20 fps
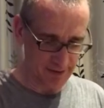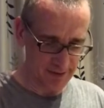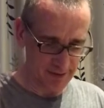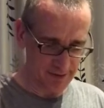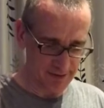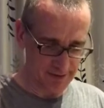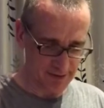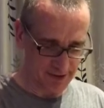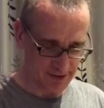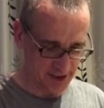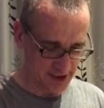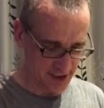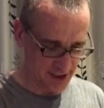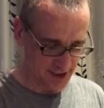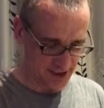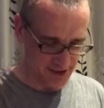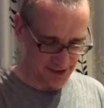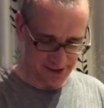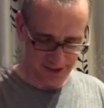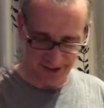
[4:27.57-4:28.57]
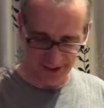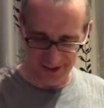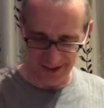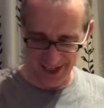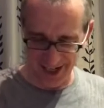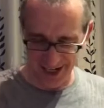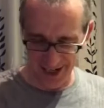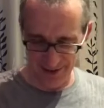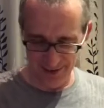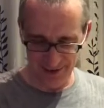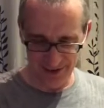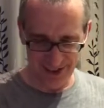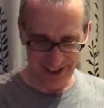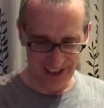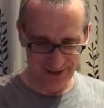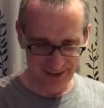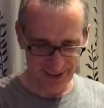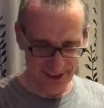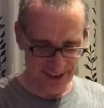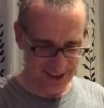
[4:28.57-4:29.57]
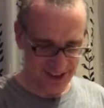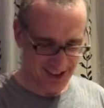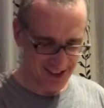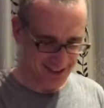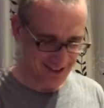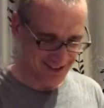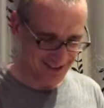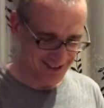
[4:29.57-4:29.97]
cities and the towns and everything.